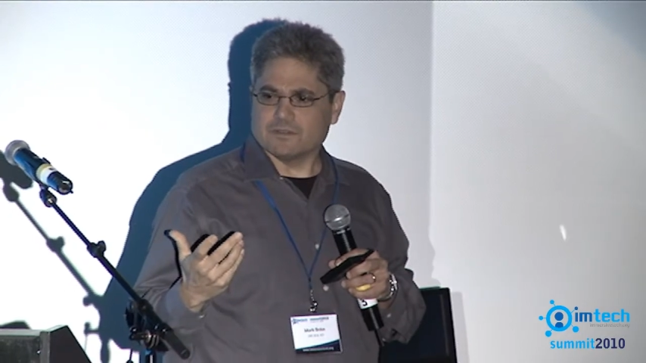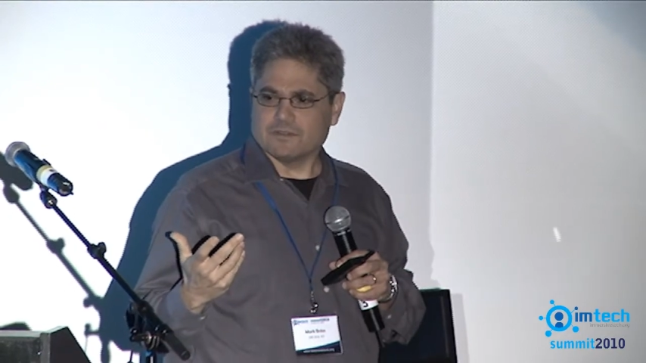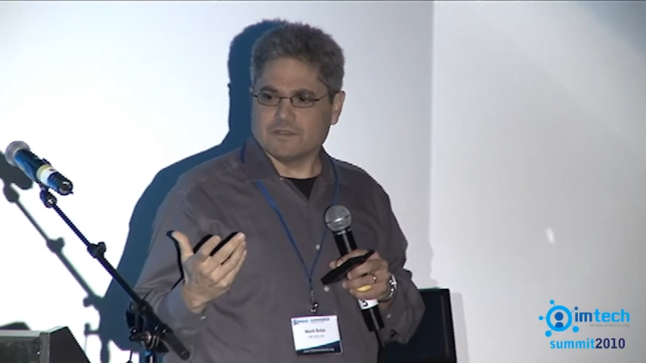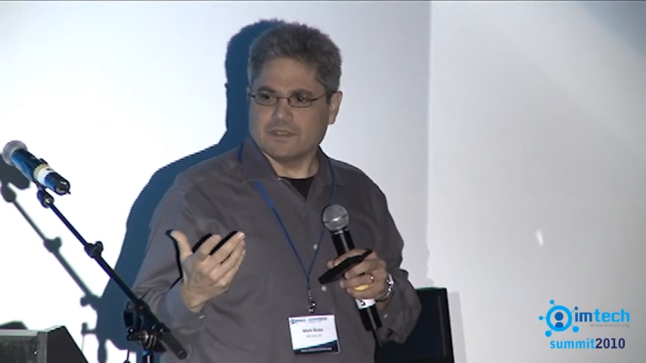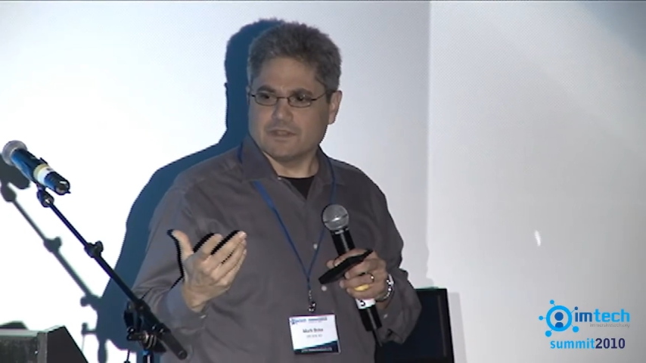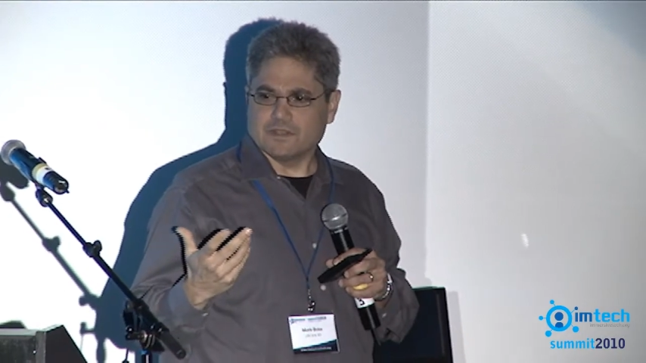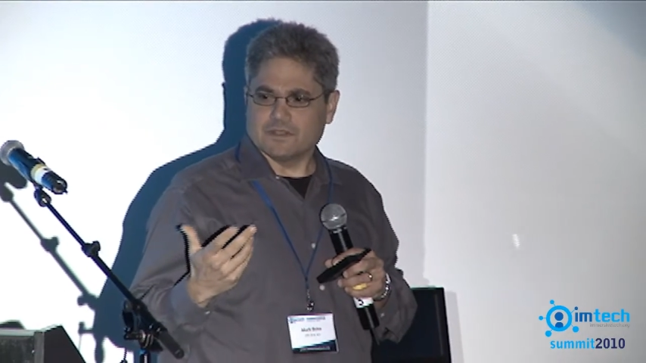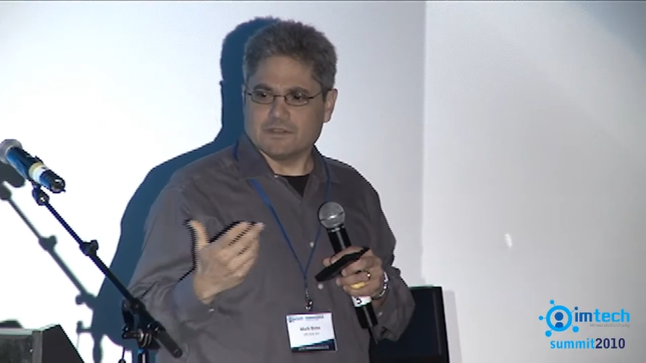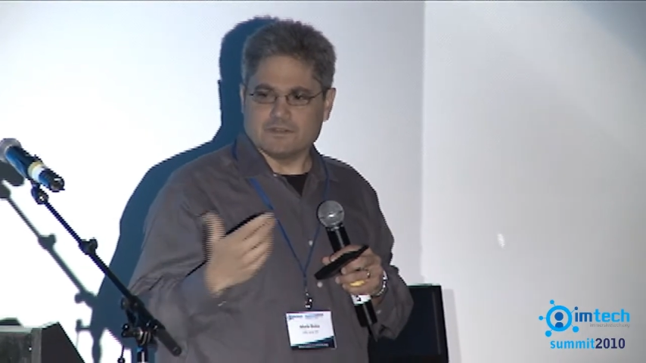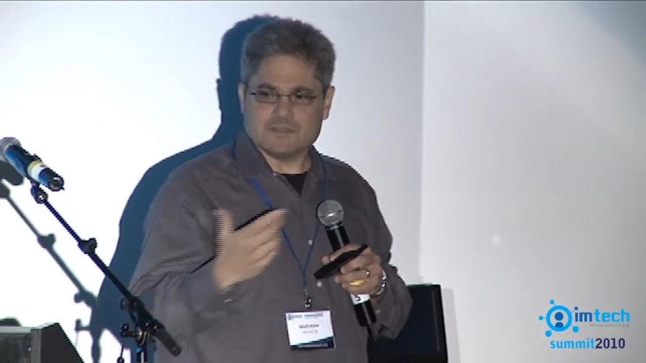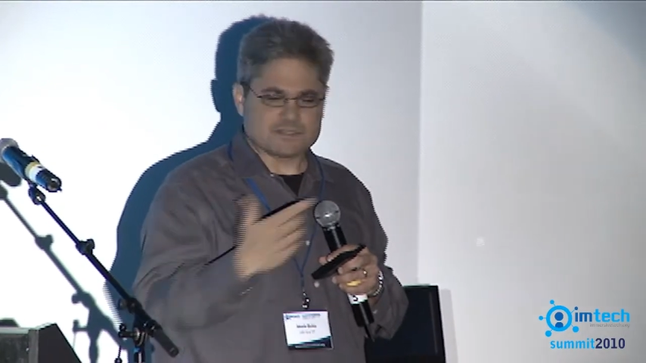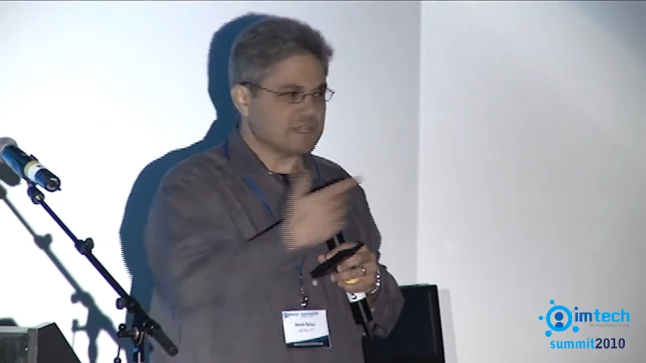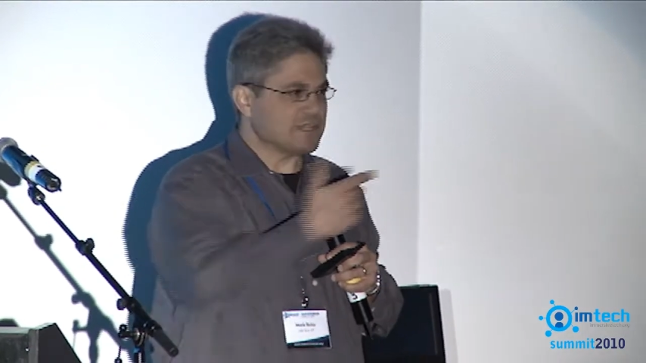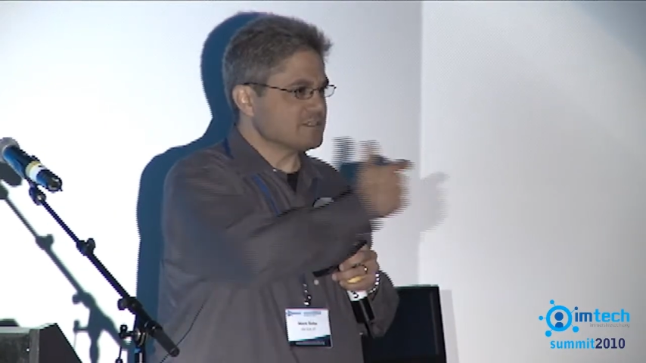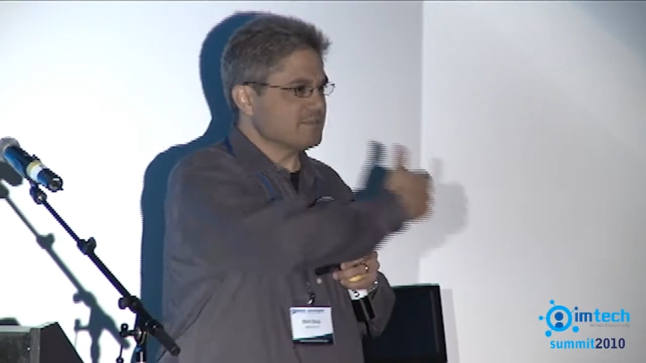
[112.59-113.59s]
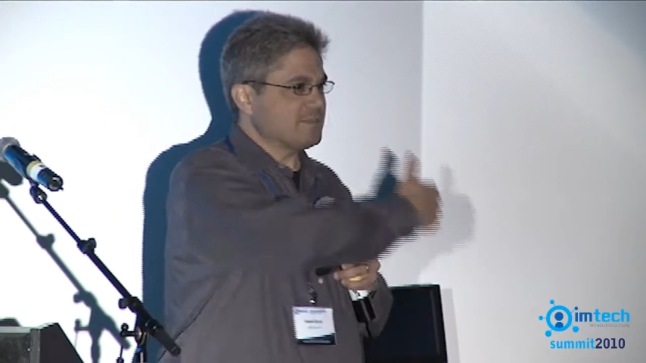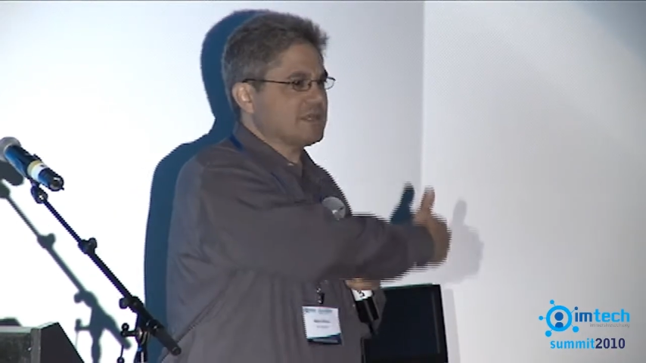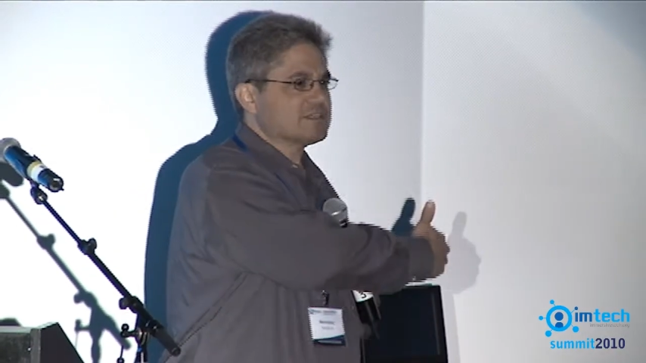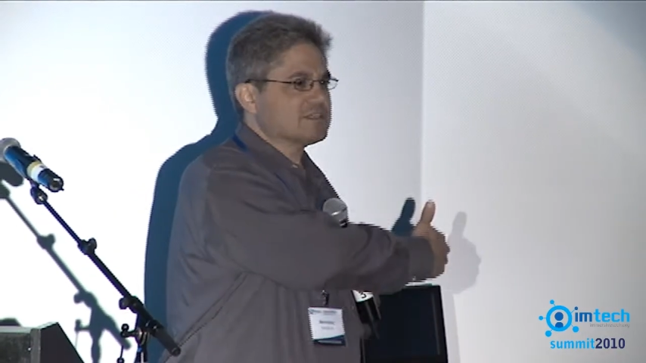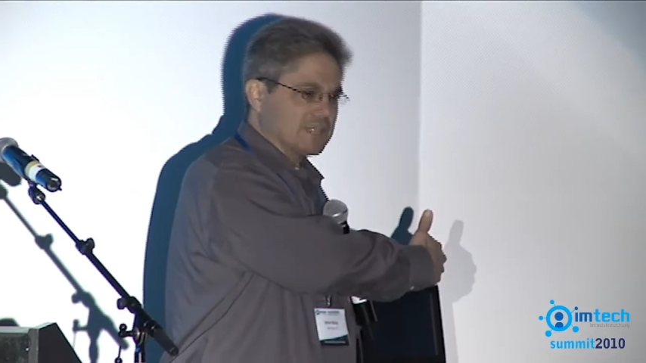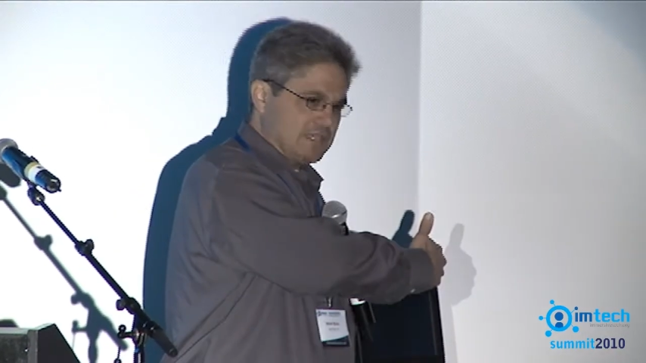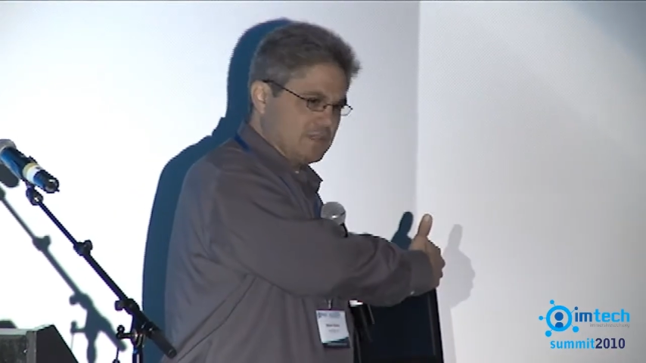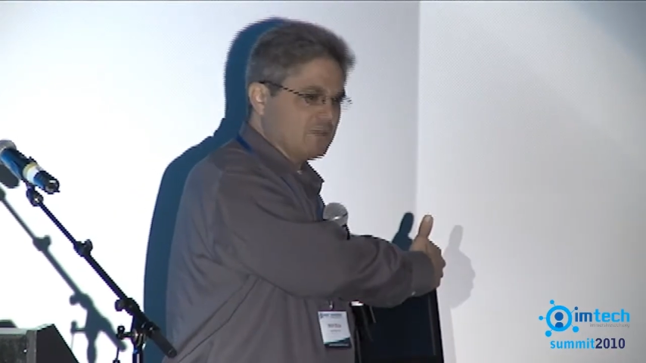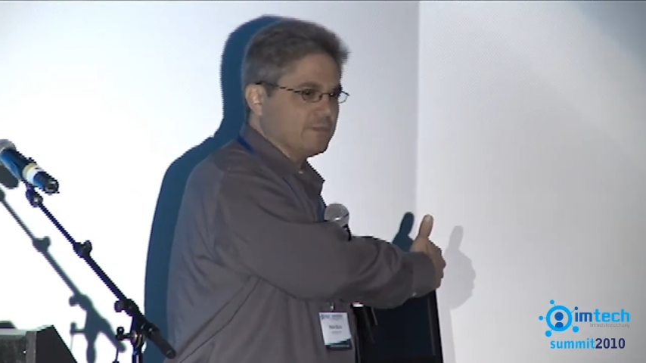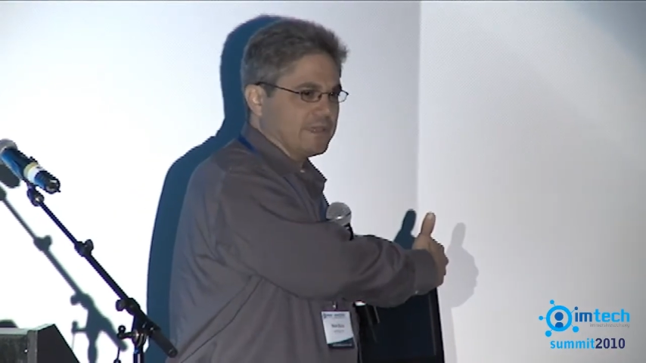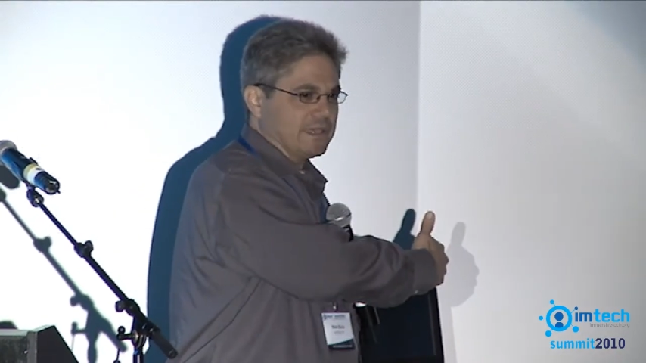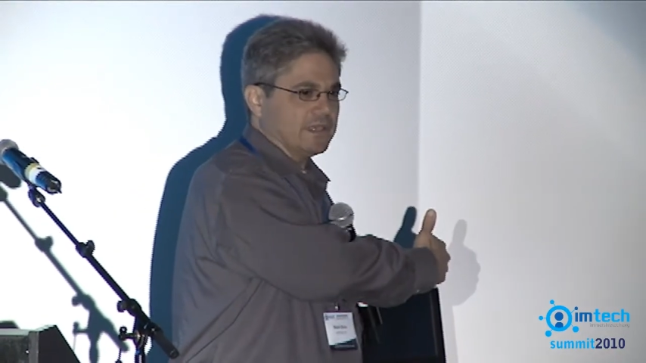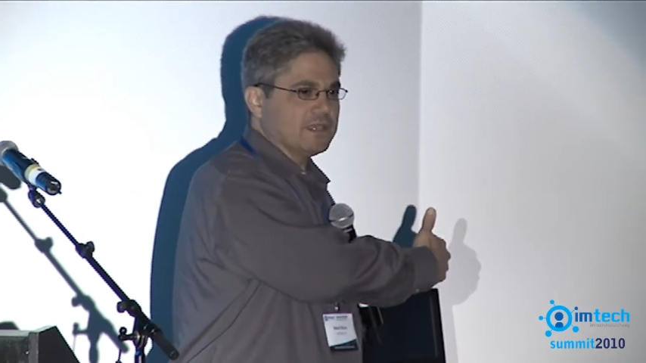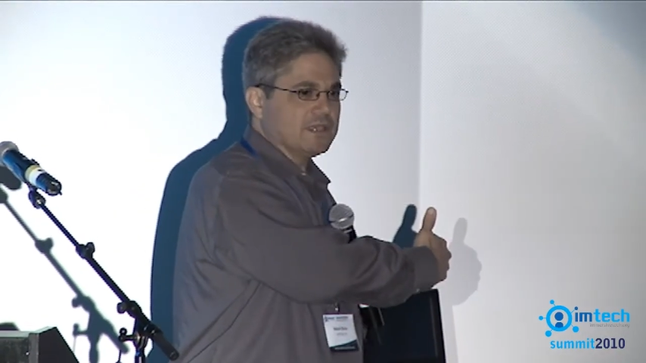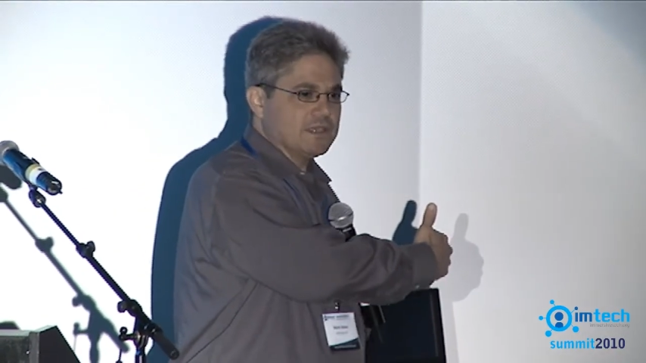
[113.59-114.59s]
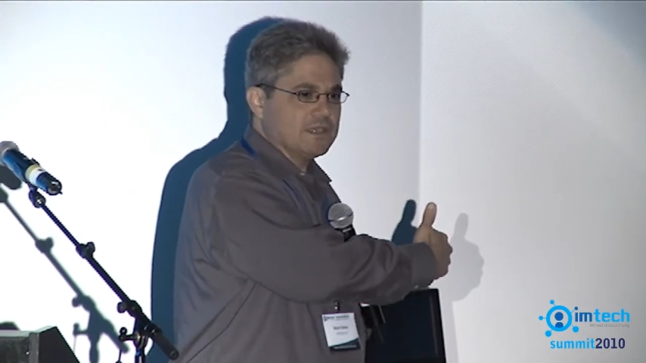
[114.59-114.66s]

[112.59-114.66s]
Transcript: Then this guy's about to kill me.